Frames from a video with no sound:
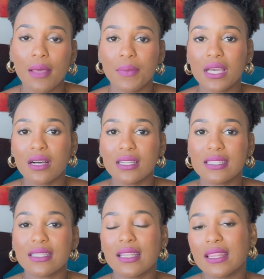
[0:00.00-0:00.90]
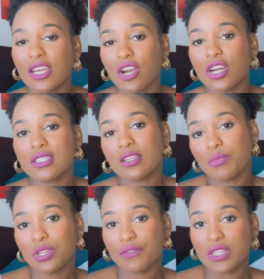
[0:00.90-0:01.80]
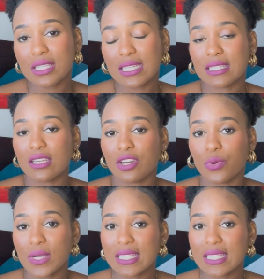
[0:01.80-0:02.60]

because there are some universities that are going